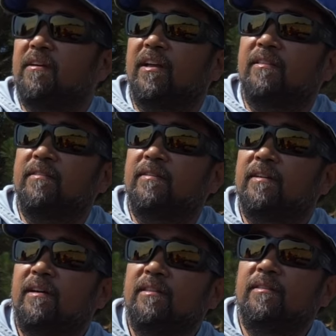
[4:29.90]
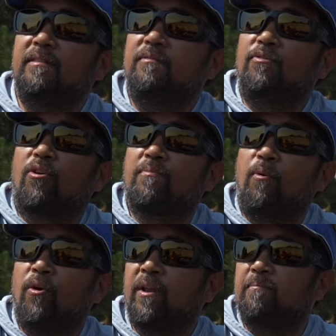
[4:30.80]
at North
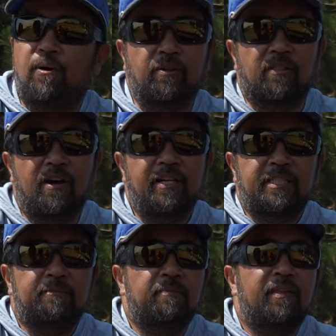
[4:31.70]
Point boat launch,